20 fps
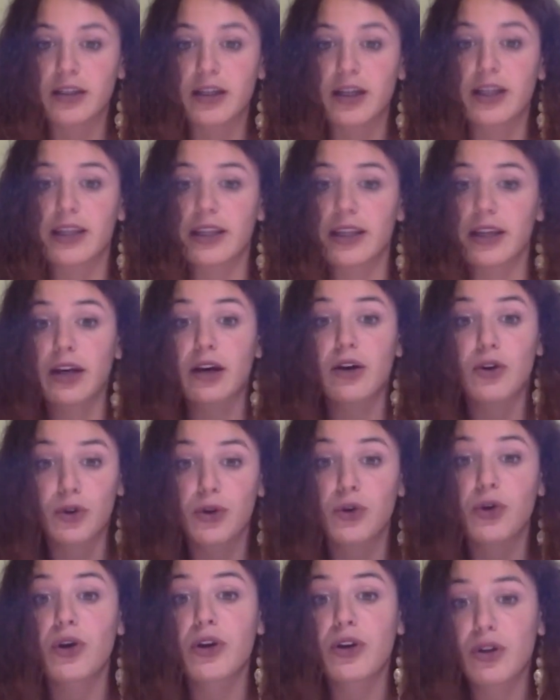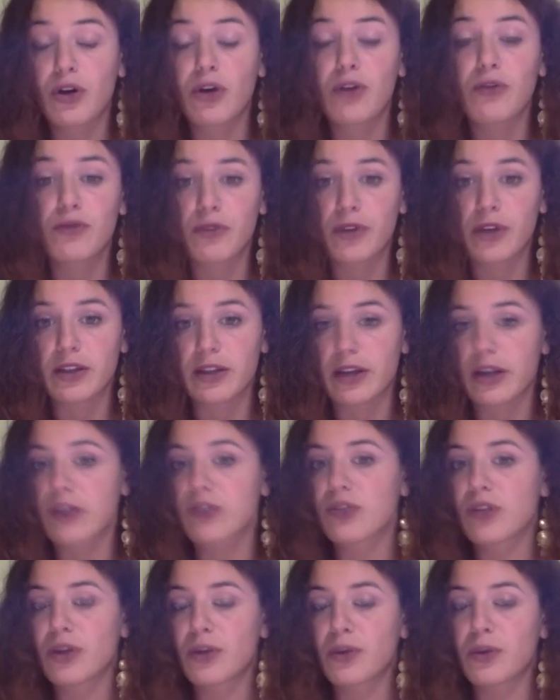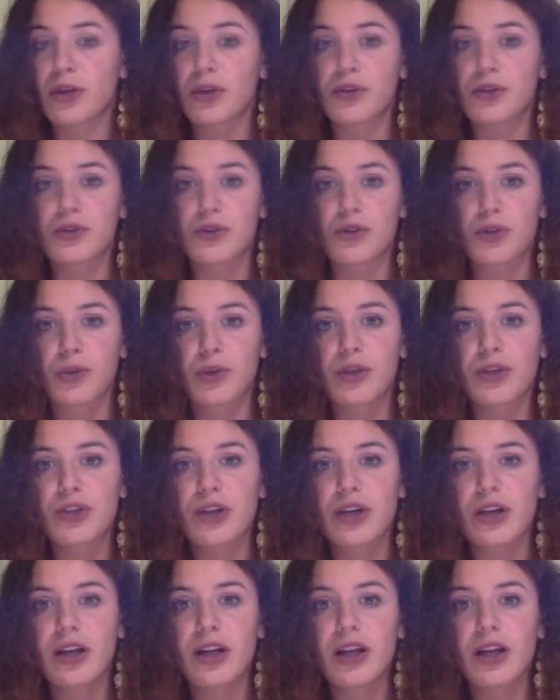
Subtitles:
and the ongoing conflict actually with Azerbaijan,